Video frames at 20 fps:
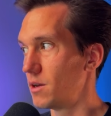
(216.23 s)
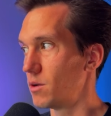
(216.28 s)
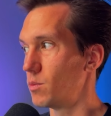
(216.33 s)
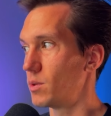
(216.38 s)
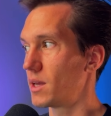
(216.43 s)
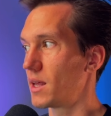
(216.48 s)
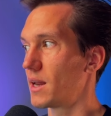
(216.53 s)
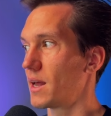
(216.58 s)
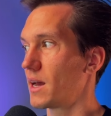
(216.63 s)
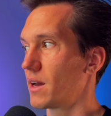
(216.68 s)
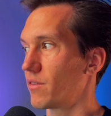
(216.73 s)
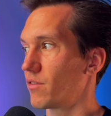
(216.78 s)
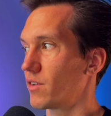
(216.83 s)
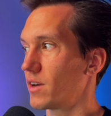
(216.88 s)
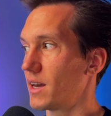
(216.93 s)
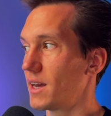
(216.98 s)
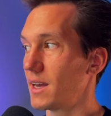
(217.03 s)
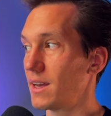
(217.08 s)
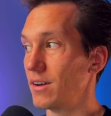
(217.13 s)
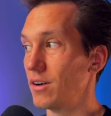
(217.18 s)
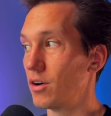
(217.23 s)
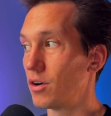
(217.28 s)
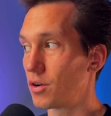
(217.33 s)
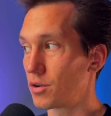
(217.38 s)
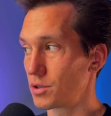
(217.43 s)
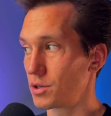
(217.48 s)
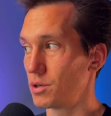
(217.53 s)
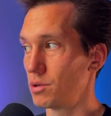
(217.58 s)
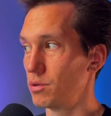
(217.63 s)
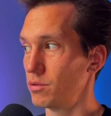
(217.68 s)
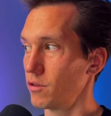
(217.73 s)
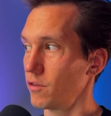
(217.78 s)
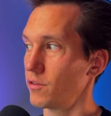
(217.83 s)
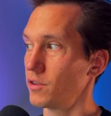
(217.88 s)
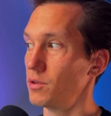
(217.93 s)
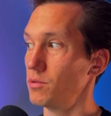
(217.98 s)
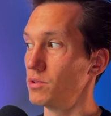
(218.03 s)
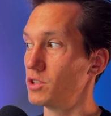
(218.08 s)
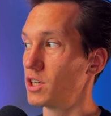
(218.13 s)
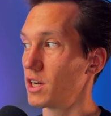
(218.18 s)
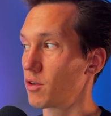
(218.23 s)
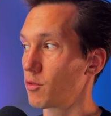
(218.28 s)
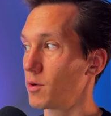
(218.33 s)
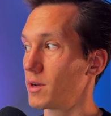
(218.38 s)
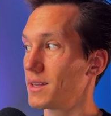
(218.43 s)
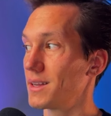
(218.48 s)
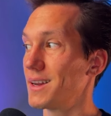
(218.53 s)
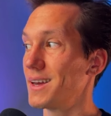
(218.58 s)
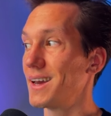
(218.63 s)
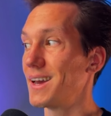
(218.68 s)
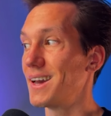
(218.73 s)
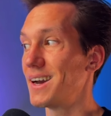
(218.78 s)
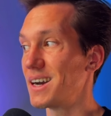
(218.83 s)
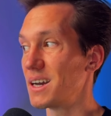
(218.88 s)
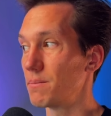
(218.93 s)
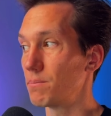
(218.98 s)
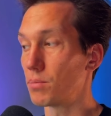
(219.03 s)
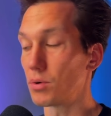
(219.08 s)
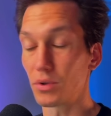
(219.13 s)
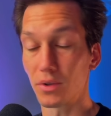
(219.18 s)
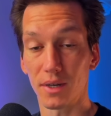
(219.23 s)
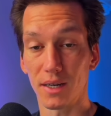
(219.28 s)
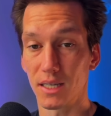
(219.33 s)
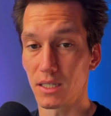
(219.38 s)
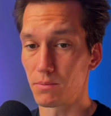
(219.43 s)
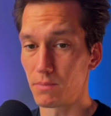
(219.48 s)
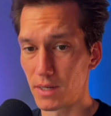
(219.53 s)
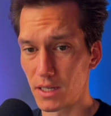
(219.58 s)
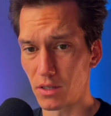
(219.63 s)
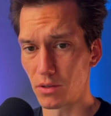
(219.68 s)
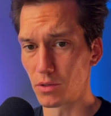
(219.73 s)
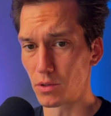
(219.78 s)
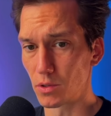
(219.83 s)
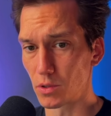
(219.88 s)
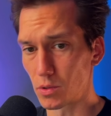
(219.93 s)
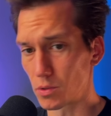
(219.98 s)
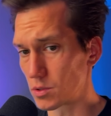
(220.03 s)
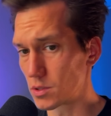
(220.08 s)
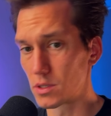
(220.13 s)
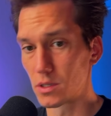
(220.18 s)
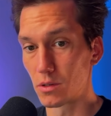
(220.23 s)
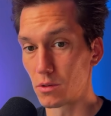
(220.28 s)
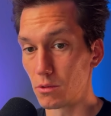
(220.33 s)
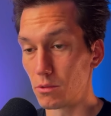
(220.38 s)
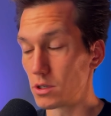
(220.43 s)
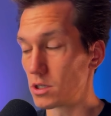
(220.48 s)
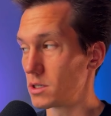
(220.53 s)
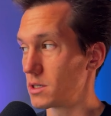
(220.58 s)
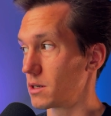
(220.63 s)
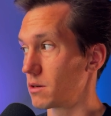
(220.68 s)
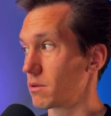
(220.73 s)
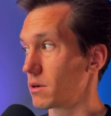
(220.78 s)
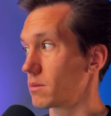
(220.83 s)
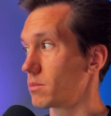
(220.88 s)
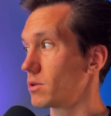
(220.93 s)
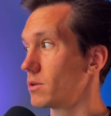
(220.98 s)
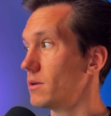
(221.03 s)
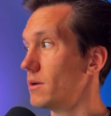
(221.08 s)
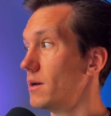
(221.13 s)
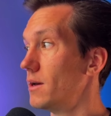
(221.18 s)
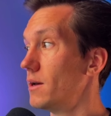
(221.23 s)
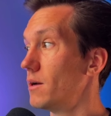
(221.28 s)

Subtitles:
We can have an audio overview, generate an AI podcast based on your sources, which is incredible.